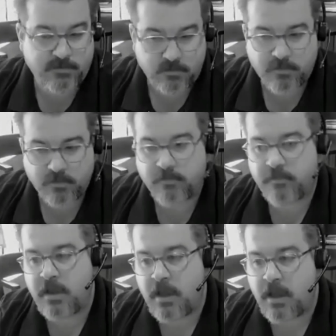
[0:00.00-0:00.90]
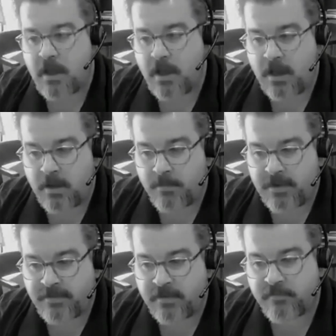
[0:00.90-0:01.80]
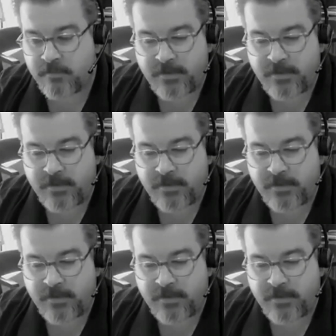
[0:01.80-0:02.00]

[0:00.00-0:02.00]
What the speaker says: to improve. And then from